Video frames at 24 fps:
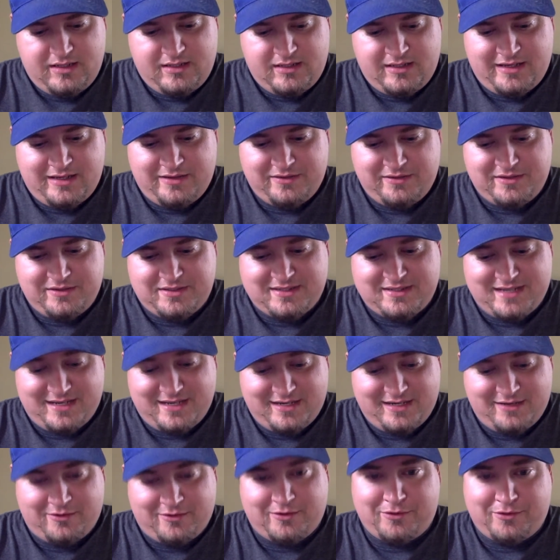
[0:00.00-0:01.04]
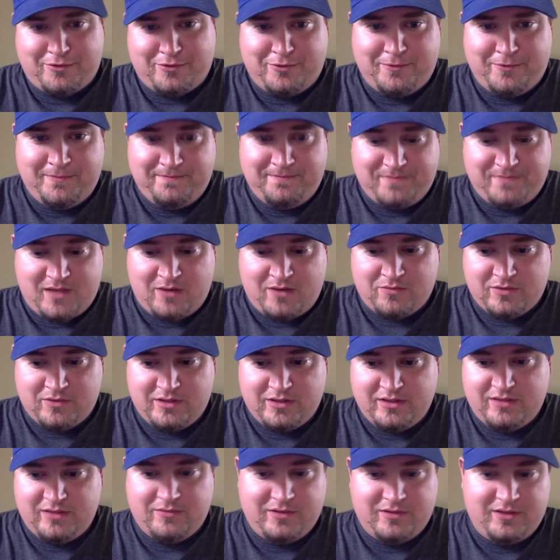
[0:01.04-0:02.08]
Now, the second article I
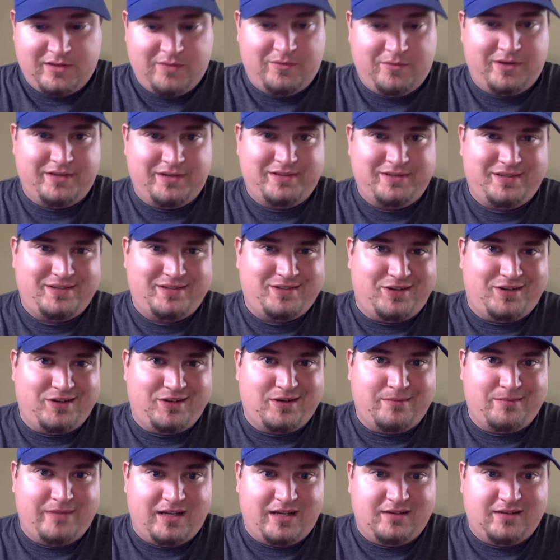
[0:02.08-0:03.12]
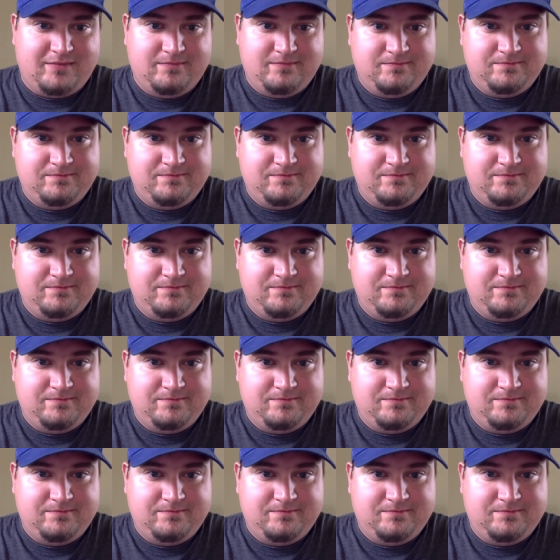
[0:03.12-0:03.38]
really, really wanted to talk about